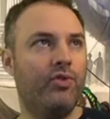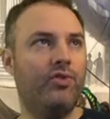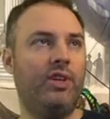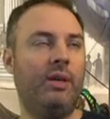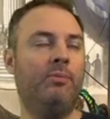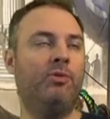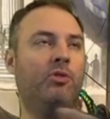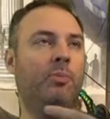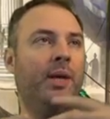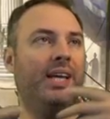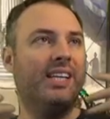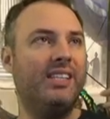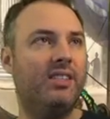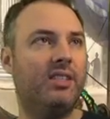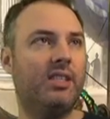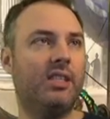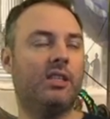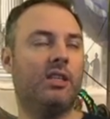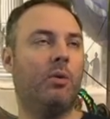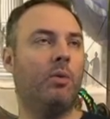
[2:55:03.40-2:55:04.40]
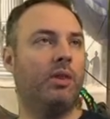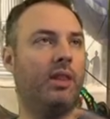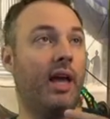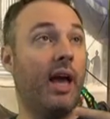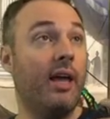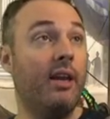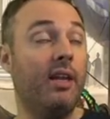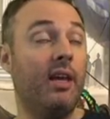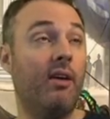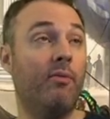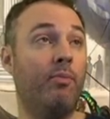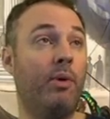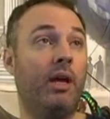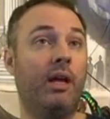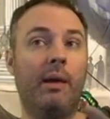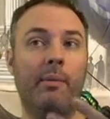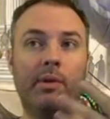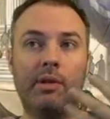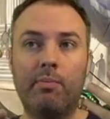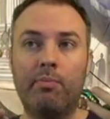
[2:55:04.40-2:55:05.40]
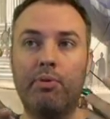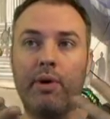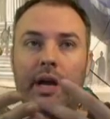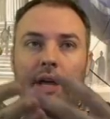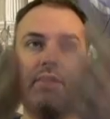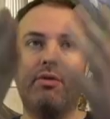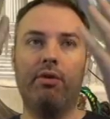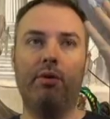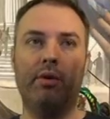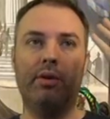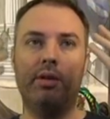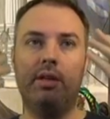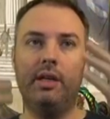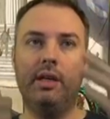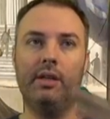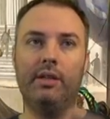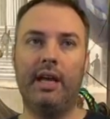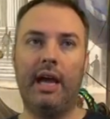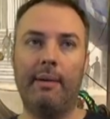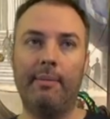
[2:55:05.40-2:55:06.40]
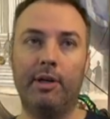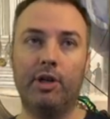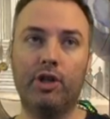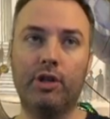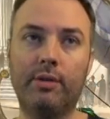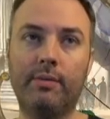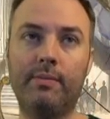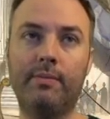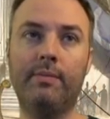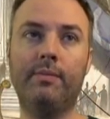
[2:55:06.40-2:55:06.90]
seems to be consistent with the idea of being able to break through and to deal damage.